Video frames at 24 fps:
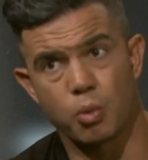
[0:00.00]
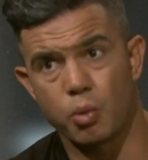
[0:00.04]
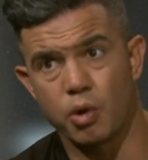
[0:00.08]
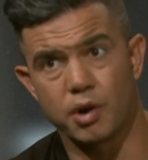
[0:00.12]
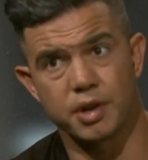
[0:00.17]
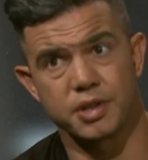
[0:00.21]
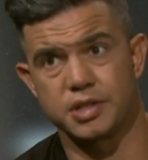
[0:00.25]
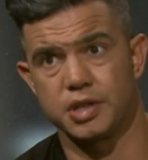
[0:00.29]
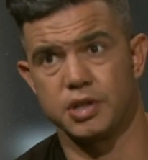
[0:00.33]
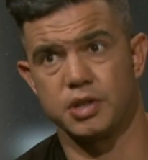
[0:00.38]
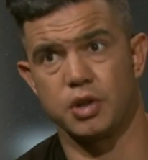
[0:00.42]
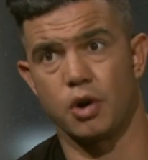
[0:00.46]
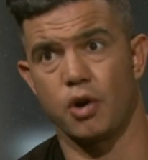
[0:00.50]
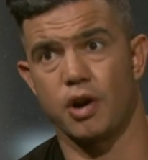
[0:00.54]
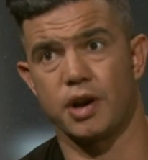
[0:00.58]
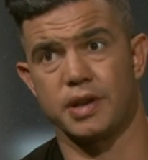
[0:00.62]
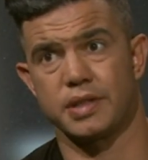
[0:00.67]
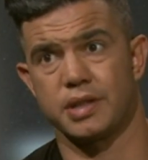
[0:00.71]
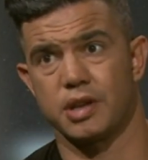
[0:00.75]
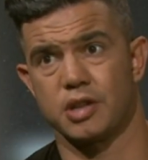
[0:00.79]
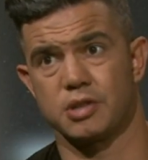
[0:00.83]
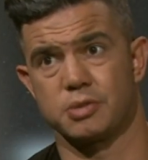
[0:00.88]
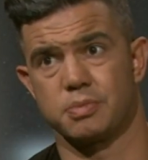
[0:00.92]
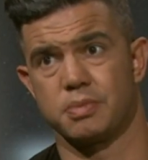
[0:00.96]
wanted to die
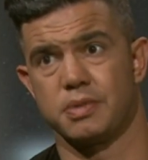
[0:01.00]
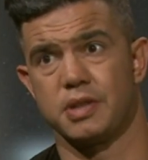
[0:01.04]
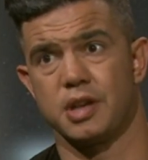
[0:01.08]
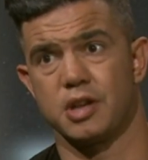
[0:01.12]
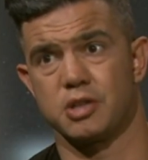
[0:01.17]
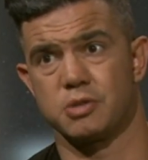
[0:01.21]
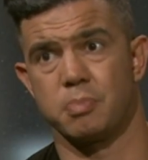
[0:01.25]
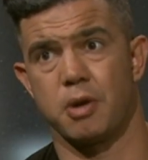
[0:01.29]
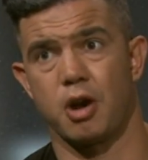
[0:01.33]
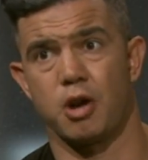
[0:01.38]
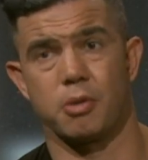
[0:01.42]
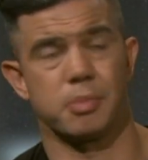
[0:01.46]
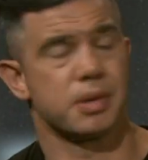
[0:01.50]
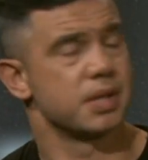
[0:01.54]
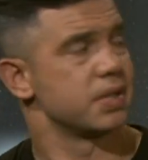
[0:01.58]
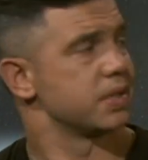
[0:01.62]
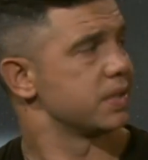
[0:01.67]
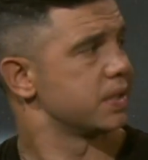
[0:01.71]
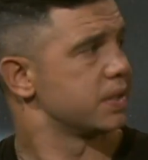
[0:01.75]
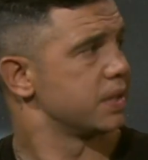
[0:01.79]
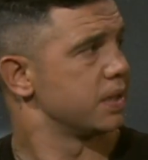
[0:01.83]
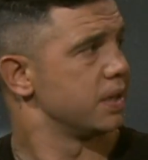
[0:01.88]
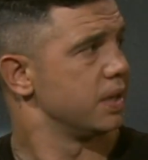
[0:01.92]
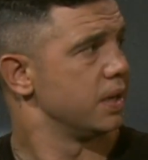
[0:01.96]
in those those
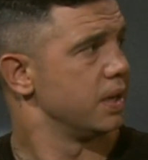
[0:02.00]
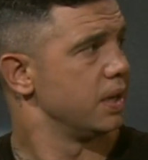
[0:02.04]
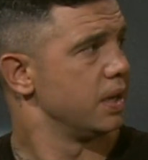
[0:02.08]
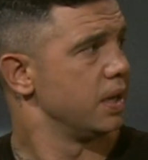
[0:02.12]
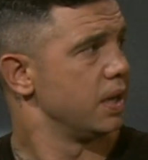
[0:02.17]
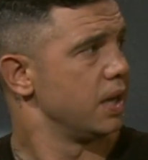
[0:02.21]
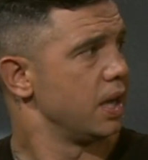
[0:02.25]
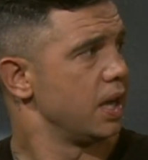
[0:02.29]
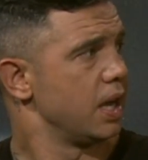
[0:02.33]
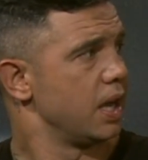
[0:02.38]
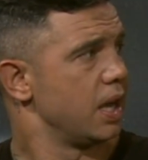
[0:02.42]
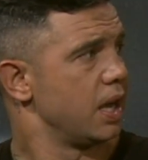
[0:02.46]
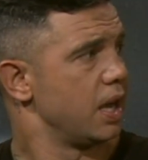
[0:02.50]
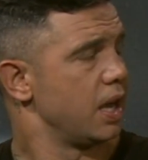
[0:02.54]
moments. Mm.